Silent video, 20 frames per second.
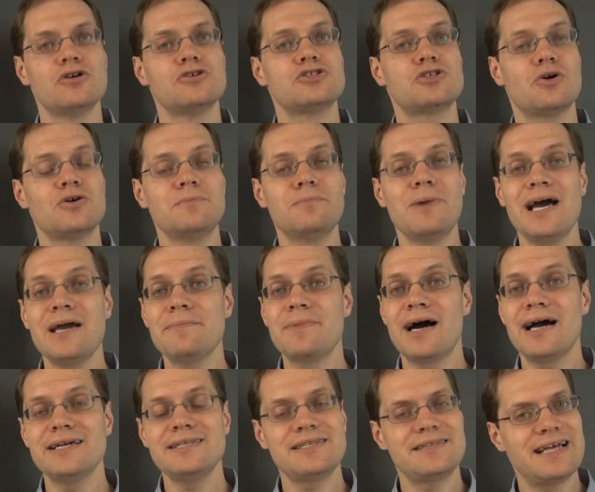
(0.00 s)
So in my
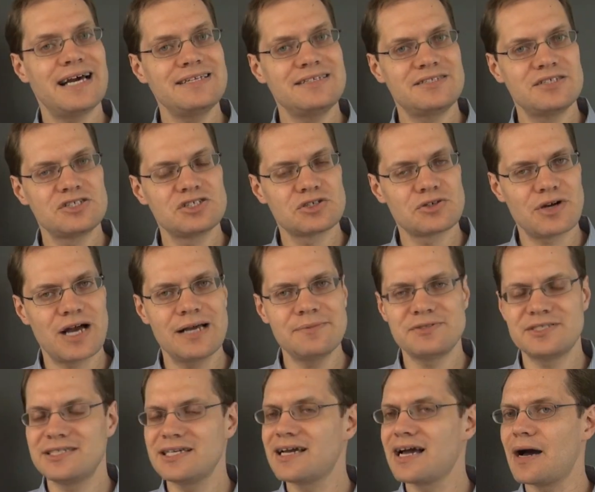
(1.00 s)
mind, that
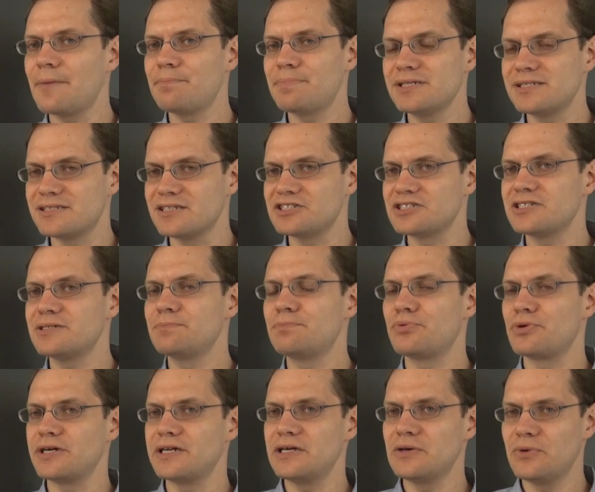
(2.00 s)
describes decomposition
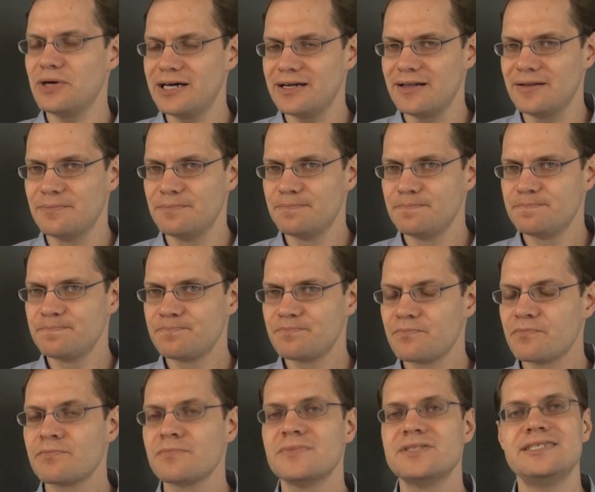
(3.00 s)
pretty well.
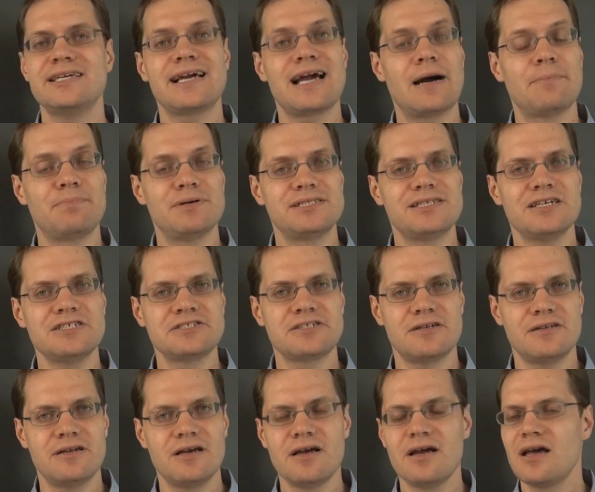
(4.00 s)

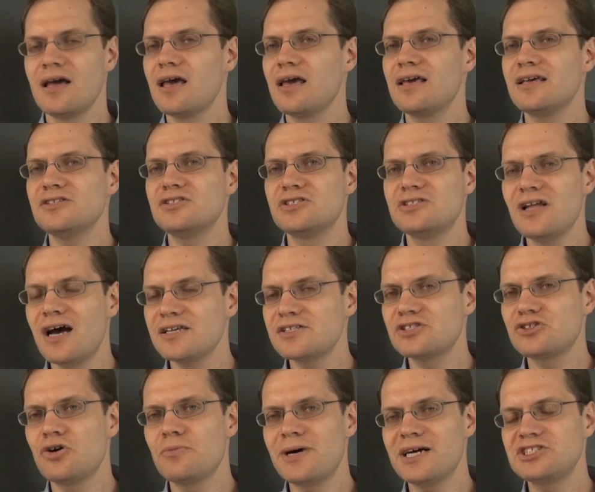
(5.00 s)
Decomposition is not
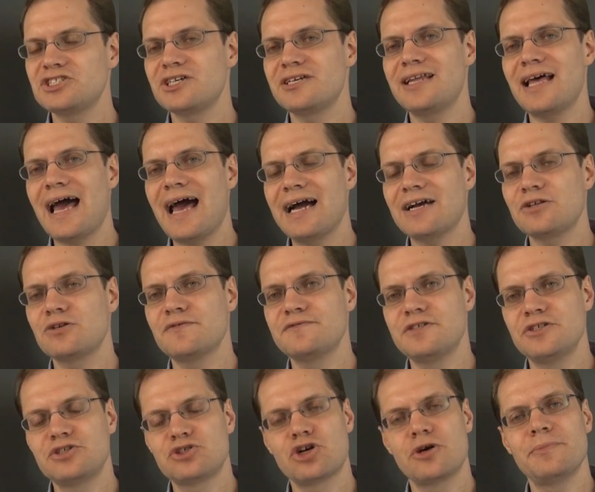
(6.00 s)
so much an act of
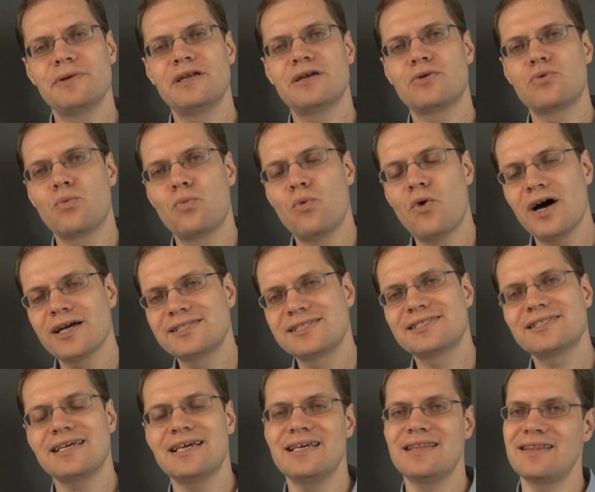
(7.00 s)
determining
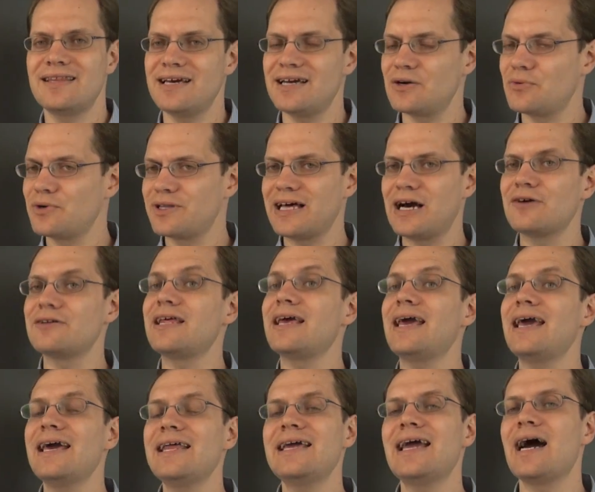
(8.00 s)
what's in there without
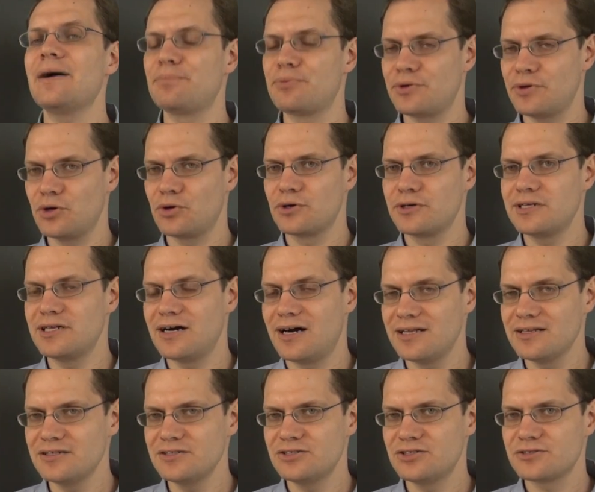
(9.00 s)
any a priori
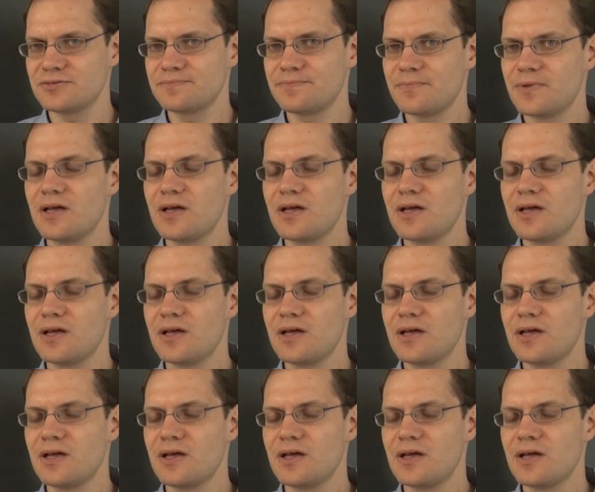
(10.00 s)
knowledge.